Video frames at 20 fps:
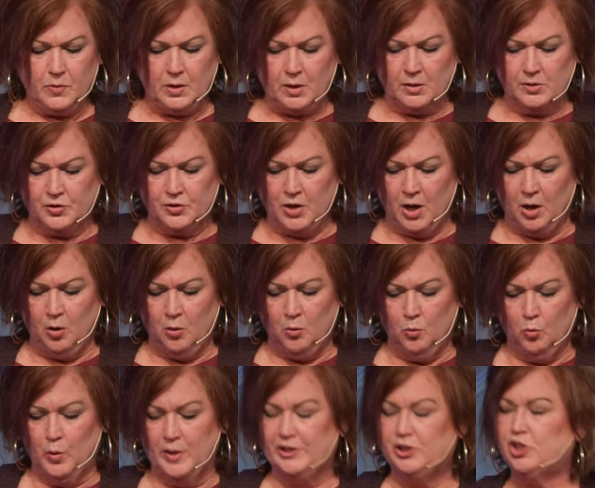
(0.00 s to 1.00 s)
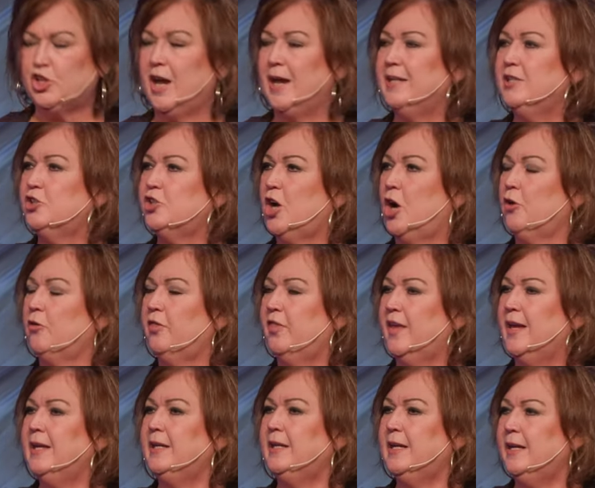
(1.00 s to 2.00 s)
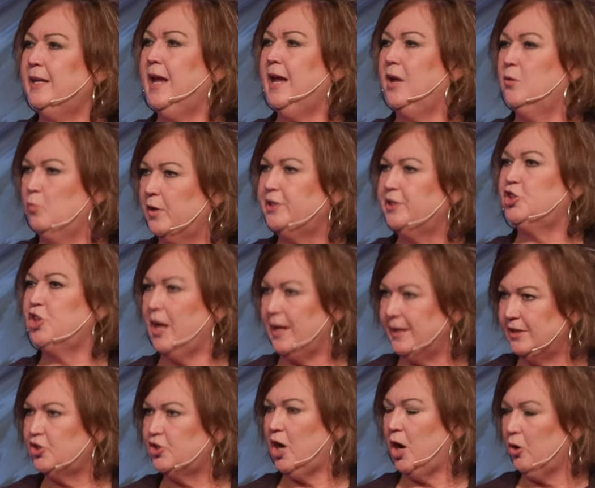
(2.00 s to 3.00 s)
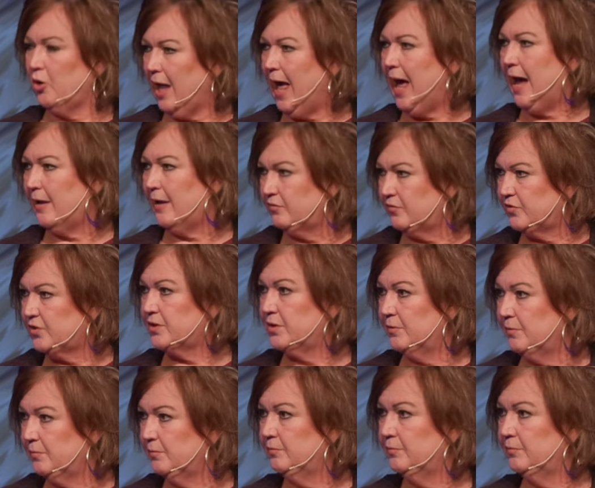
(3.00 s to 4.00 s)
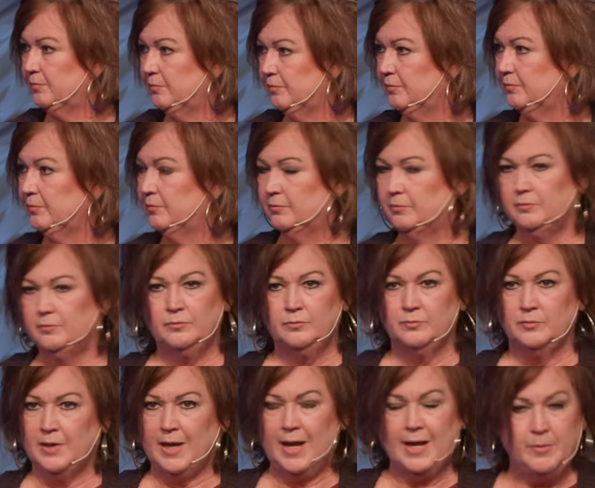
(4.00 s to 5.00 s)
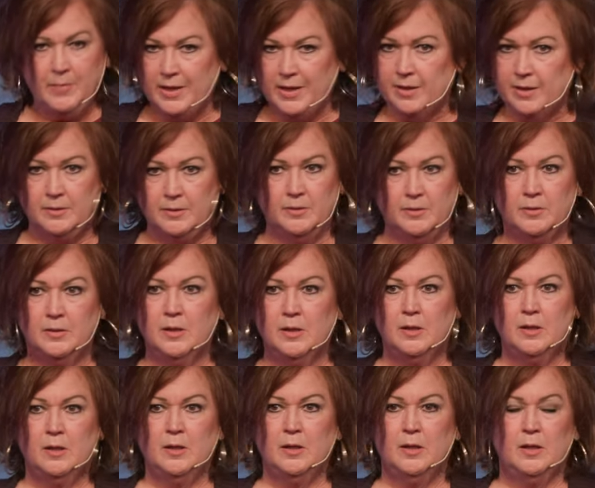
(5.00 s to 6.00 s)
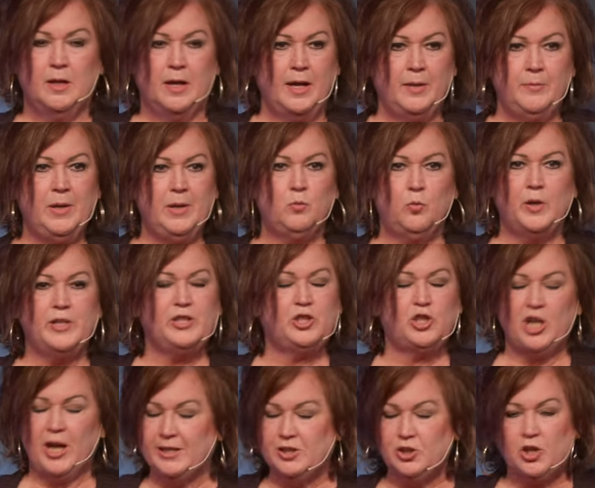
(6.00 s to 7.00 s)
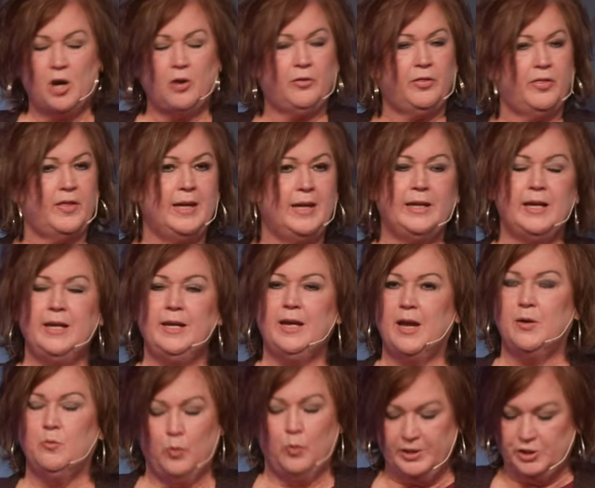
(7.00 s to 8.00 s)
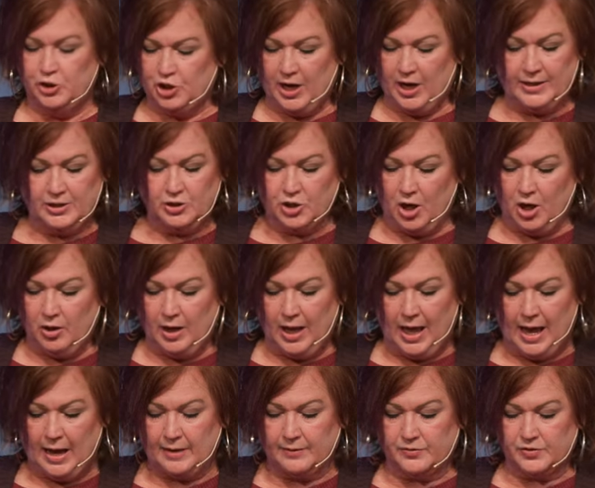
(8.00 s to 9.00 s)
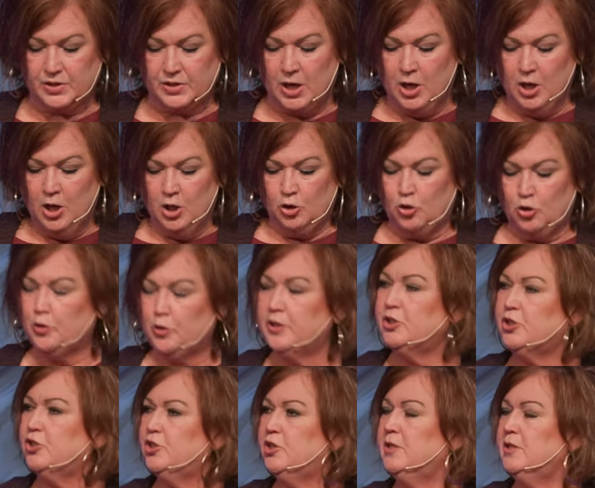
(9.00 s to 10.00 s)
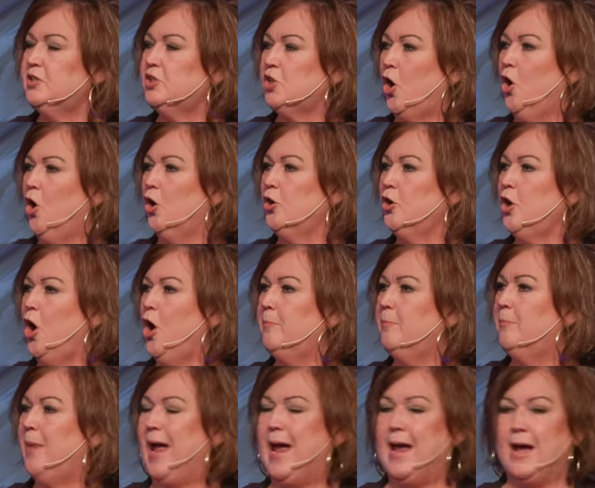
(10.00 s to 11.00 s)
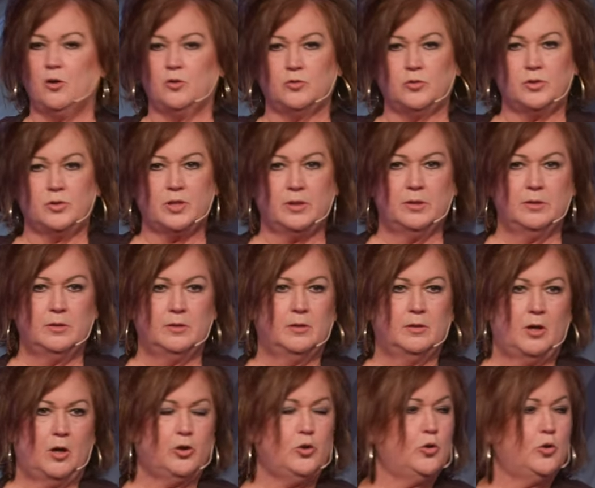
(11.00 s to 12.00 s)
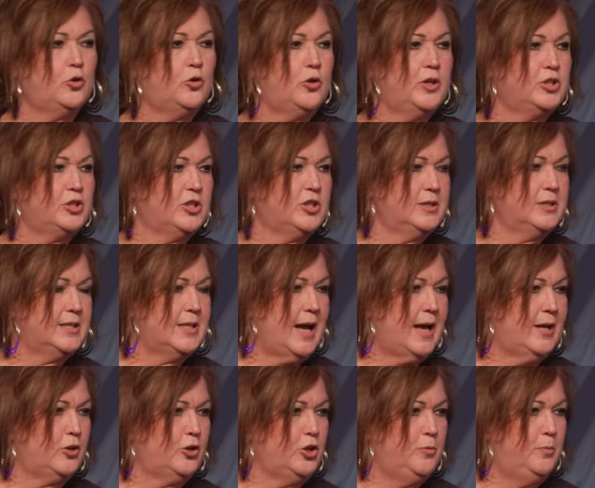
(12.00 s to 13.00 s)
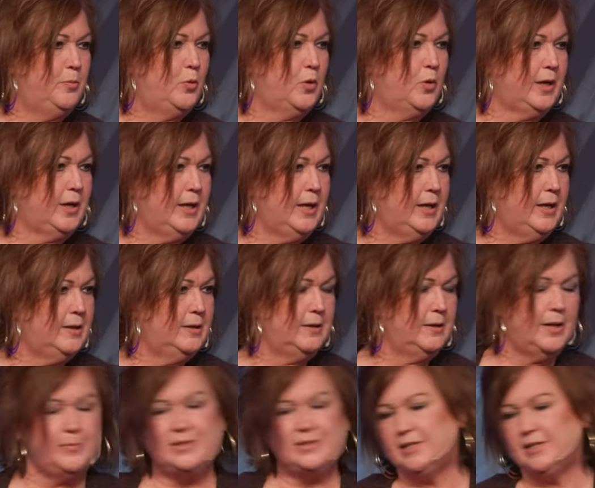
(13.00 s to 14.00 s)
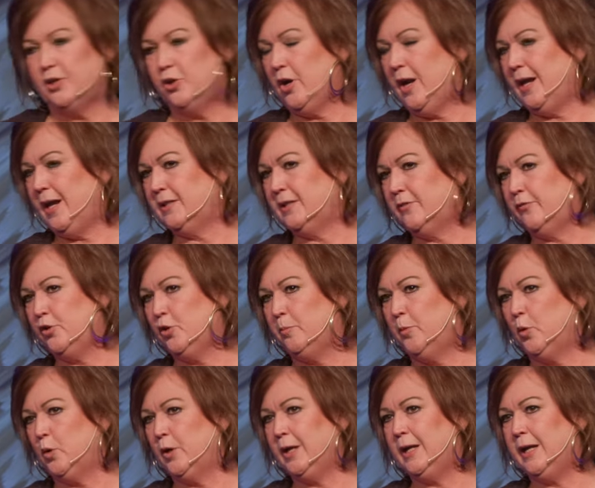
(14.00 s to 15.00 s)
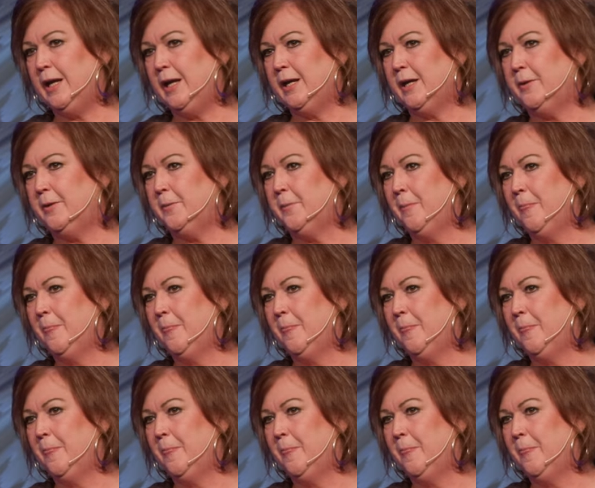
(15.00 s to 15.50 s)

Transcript: So we change our thinking and we change our lives. Amen. Amen. We change our thinking and we change our lives. Christians are not bound. Are you a Christian tonight? Are you born again? Let me see your hand if you're born again.